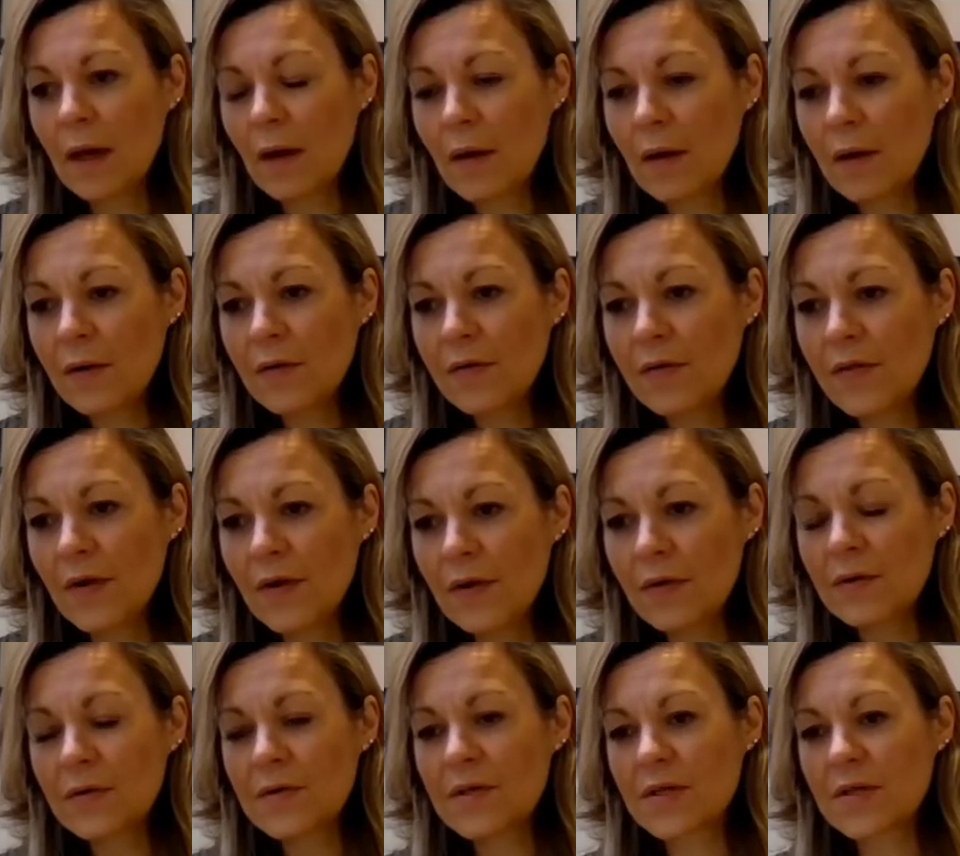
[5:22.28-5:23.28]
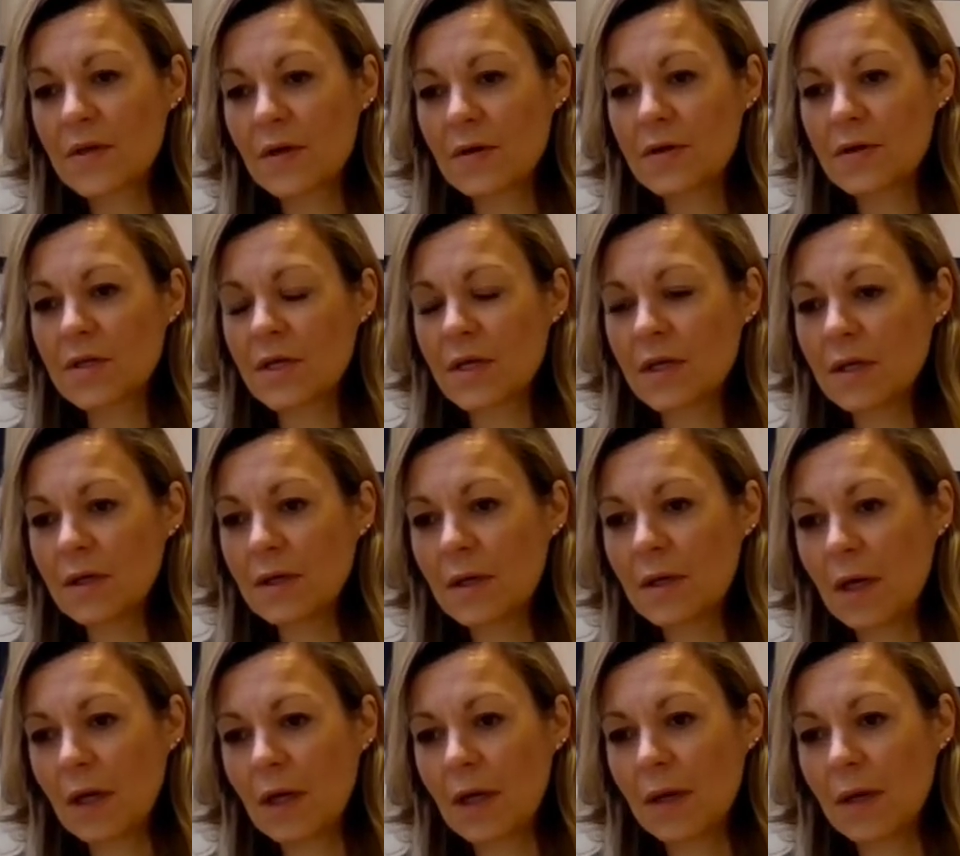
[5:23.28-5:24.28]
Are there
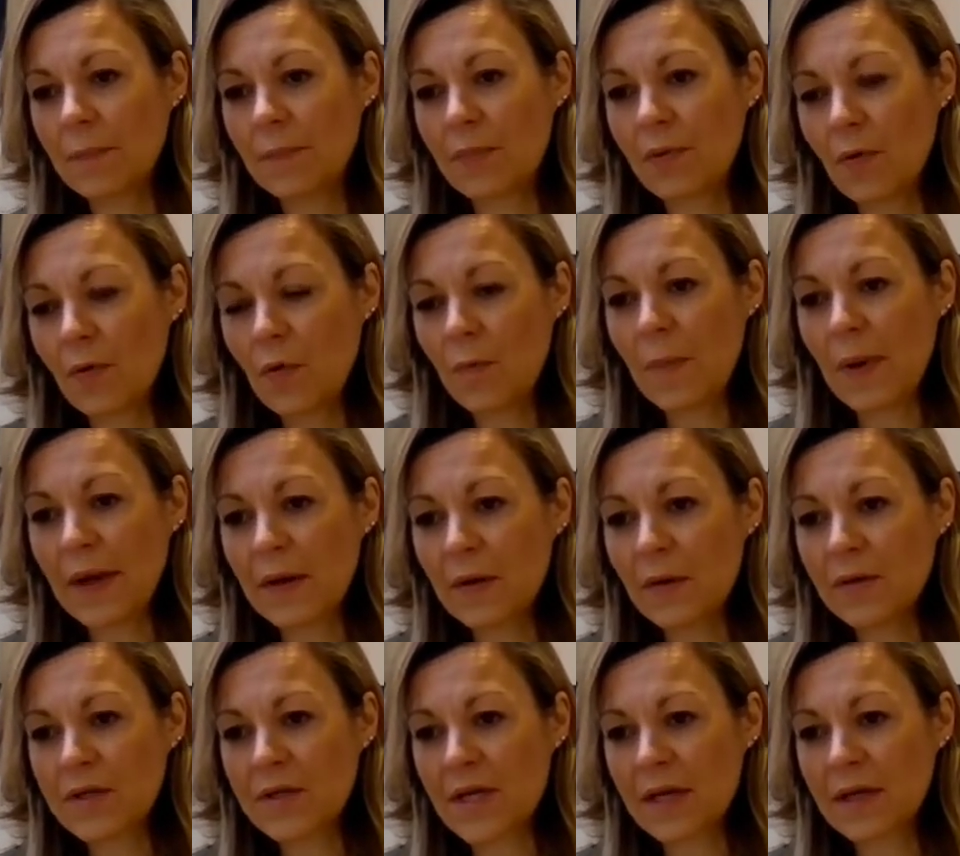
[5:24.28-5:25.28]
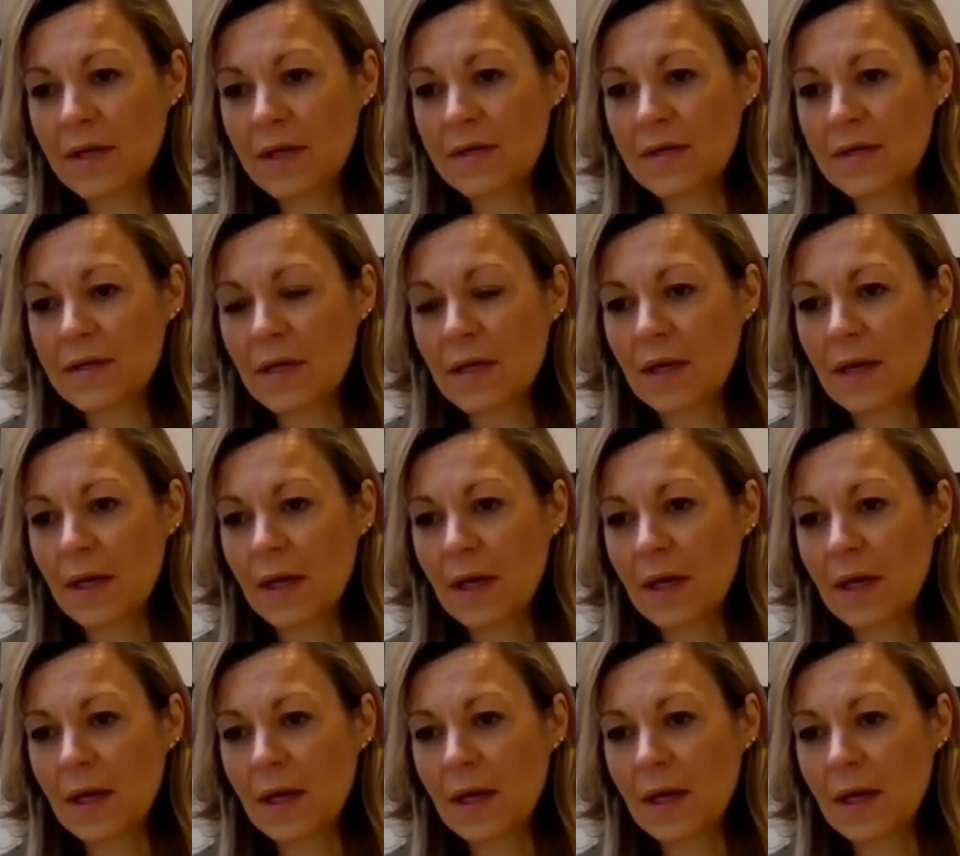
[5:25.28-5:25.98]
certain probiotics